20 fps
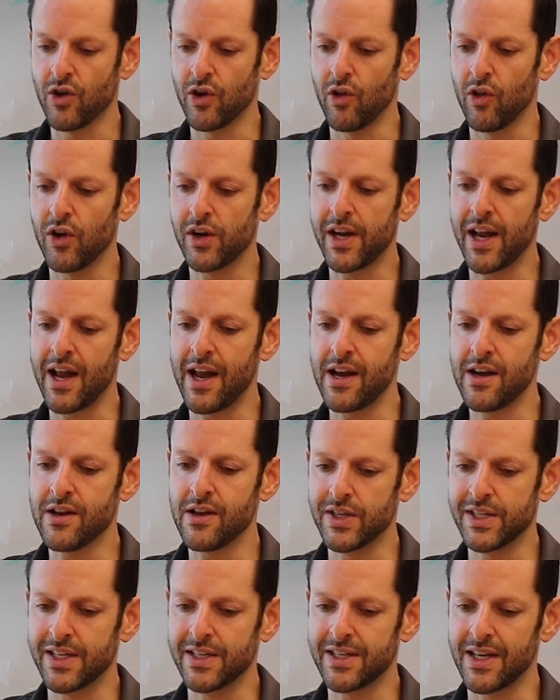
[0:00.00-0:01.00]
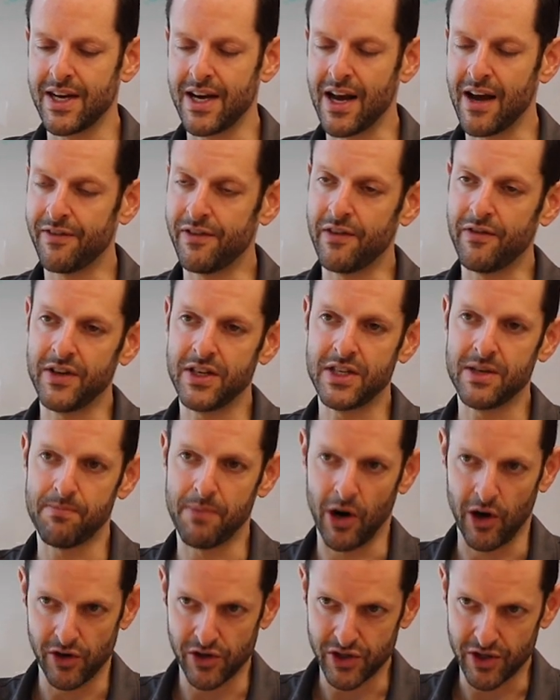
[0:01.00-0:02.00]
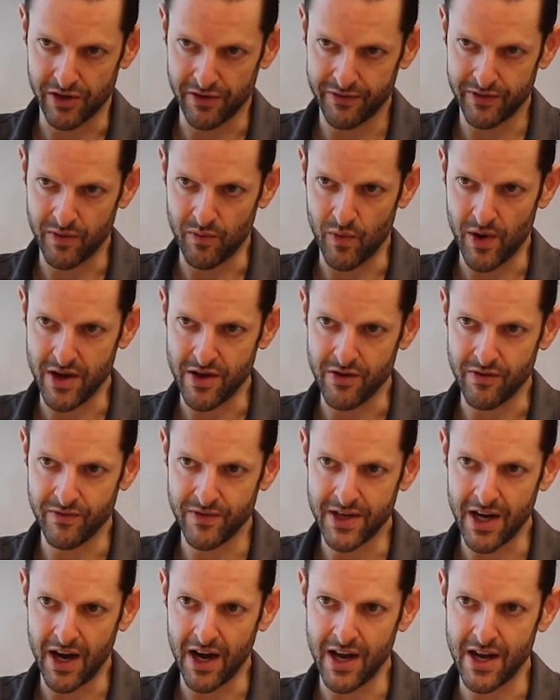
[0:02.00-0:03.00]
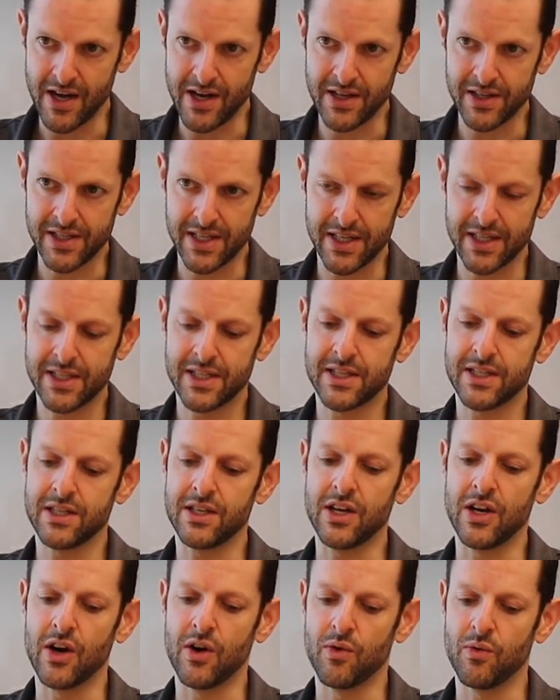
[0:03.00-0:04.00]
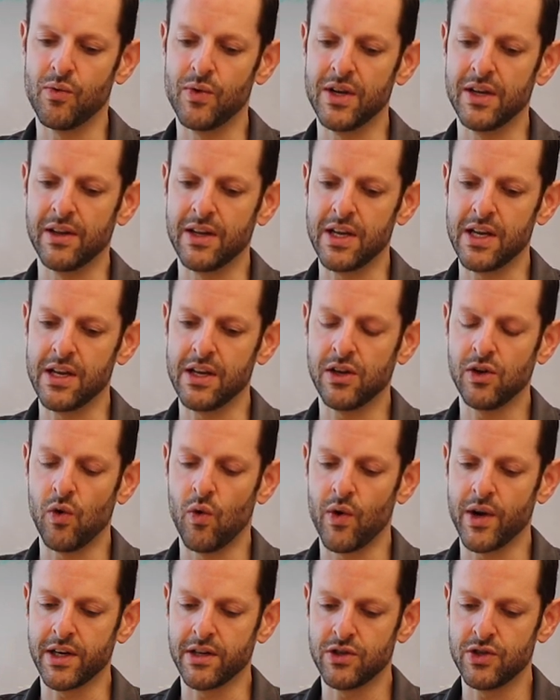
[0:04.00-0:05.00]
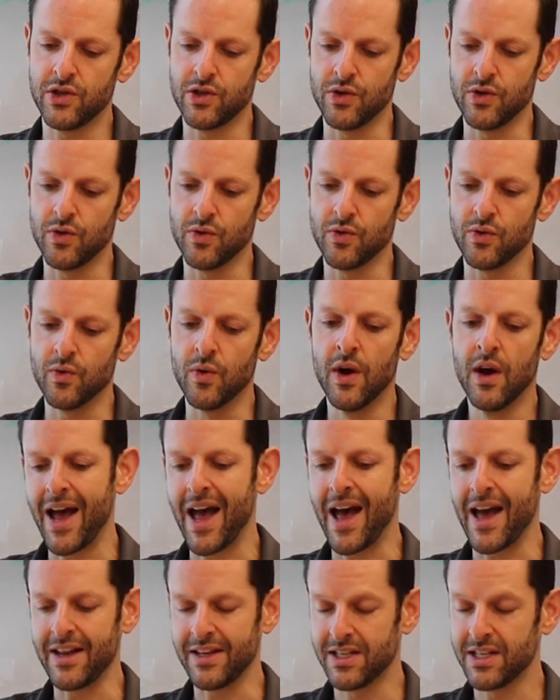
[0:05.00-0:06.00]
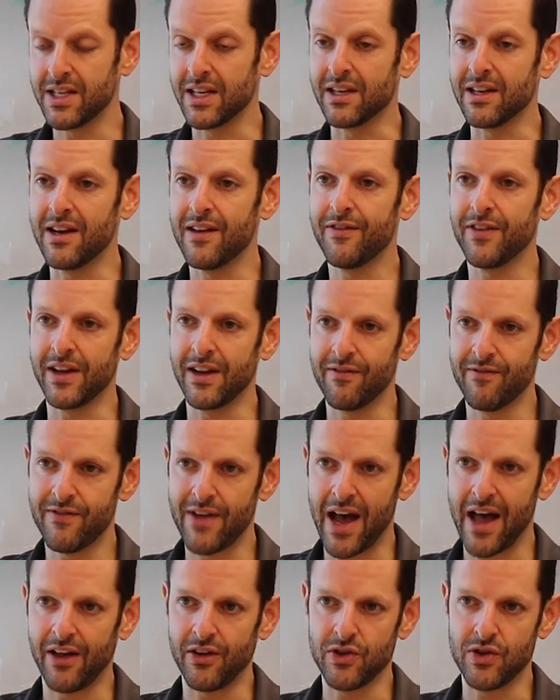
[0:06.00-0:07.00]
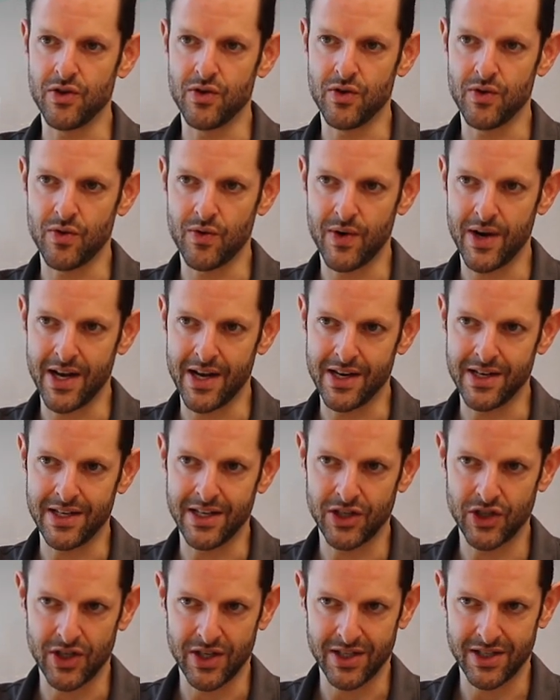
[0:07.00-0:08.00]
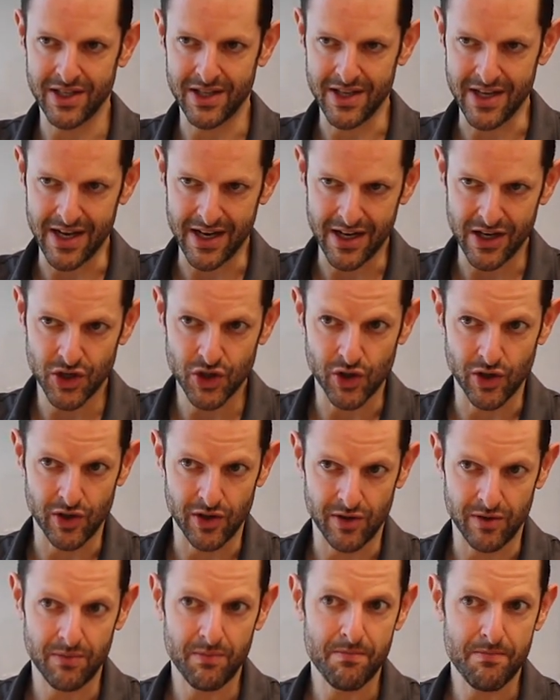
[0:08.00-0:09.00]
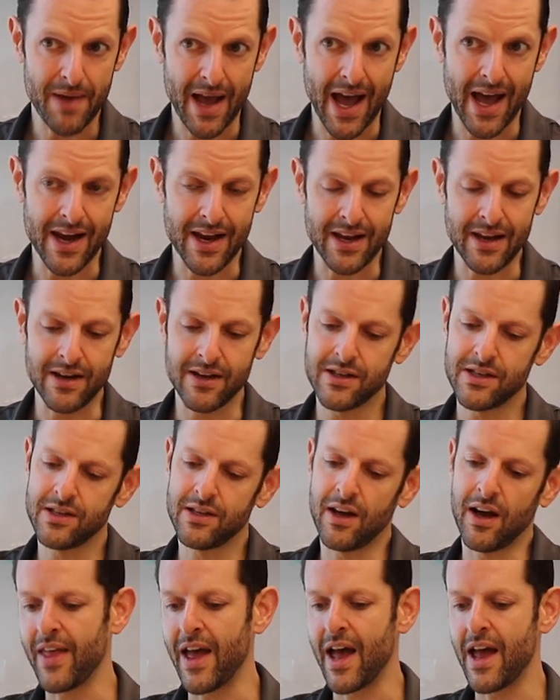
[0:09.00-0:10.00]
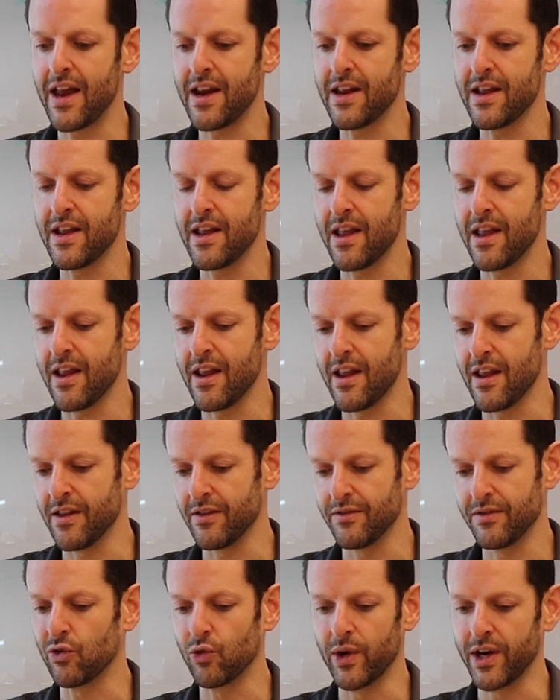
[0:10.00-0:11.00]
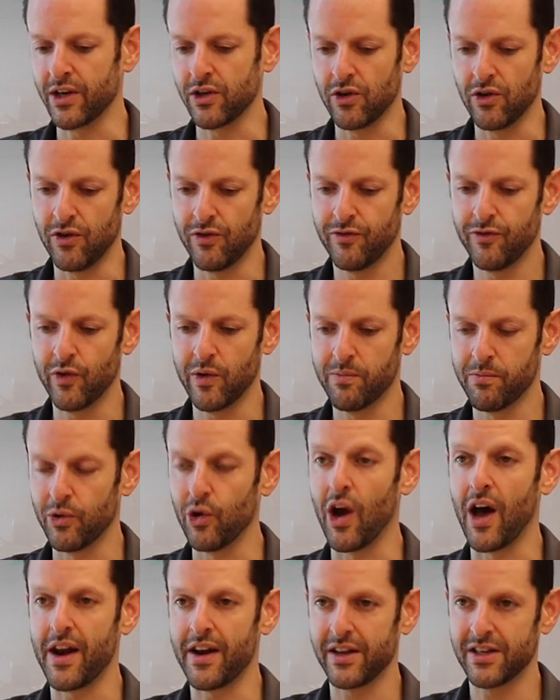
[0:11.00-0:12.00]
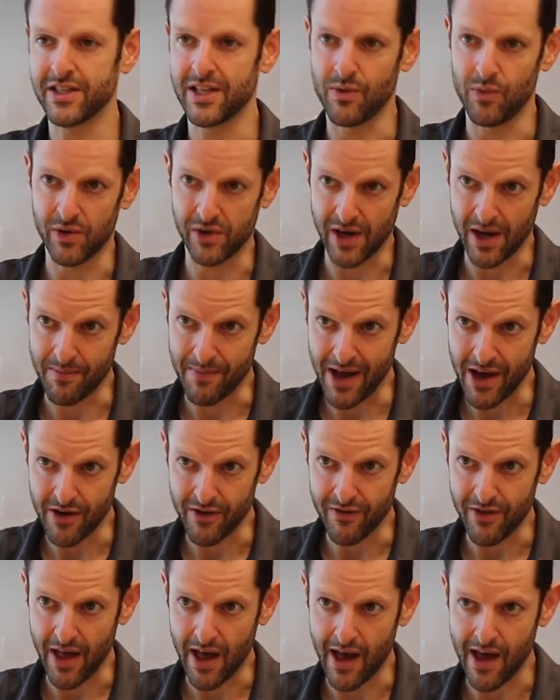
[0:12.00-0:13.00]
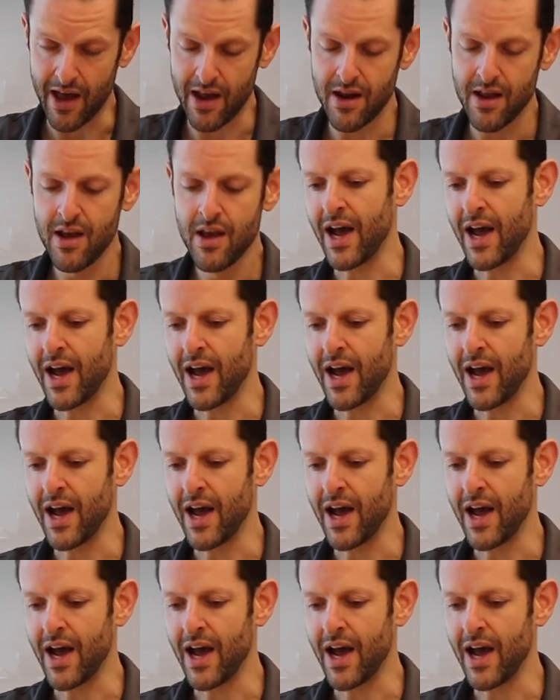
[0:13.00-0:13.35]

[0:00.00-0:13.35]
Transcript: they're going to look at is this enough of a departure from what you've done is this you know really going to add significant value in addition to the initial patent that is critical for products that will come out of that.